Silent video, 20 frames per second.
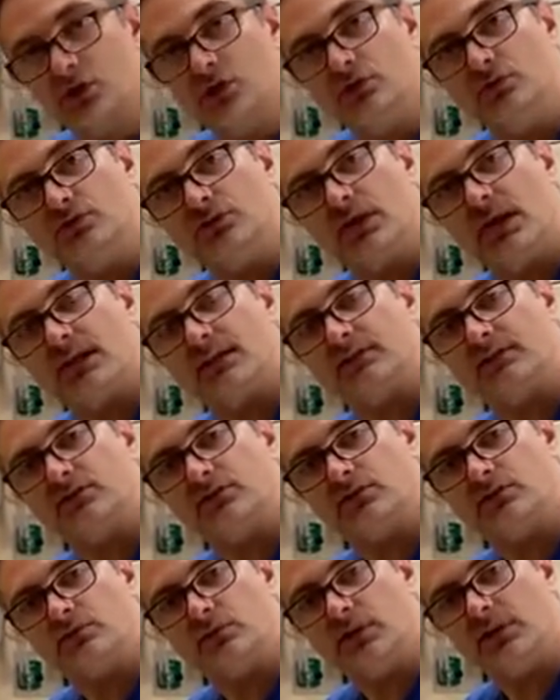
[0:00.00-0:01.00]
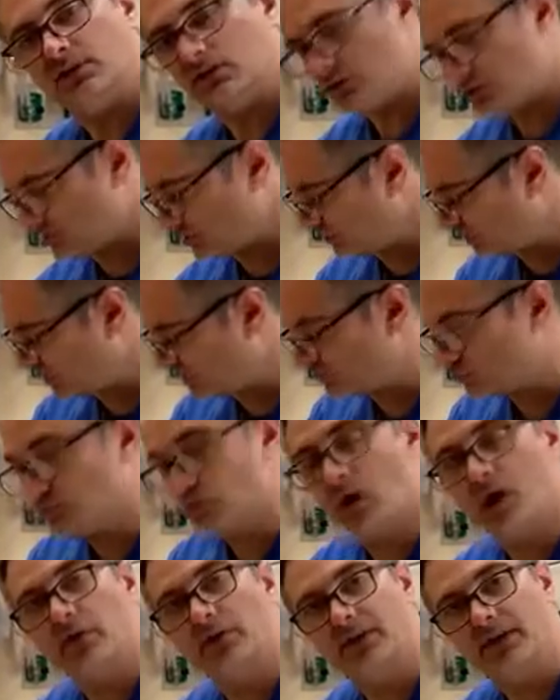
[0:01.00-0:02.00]
use that syringe to
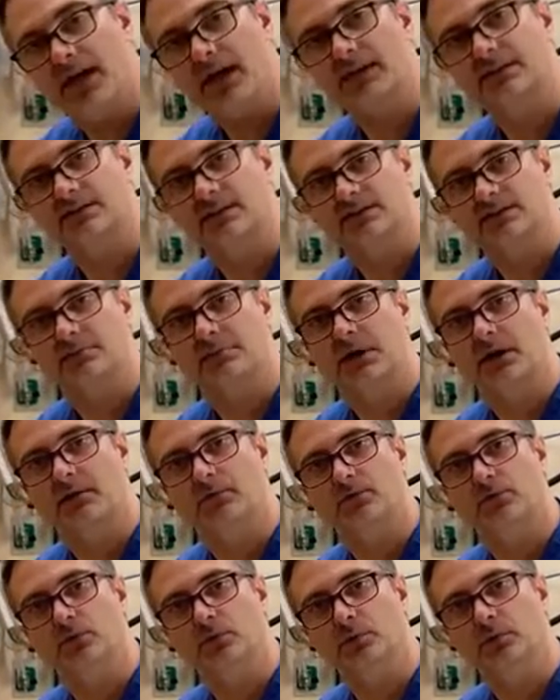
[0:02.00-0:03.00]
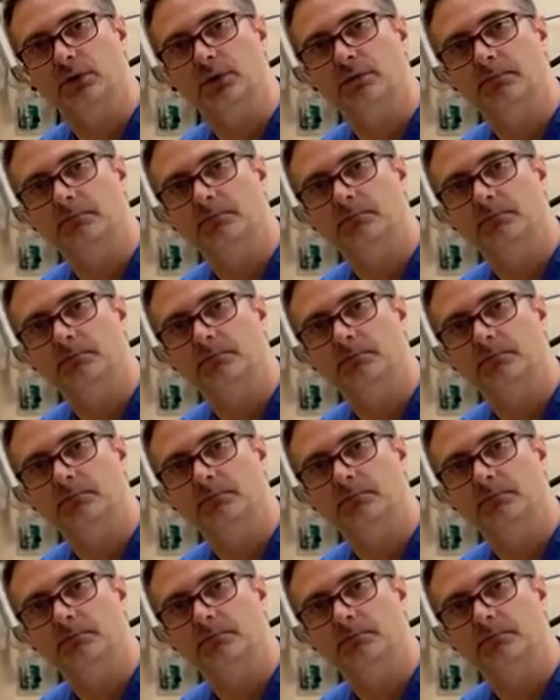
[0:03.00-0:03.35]
withdraw the excess amount of fluid,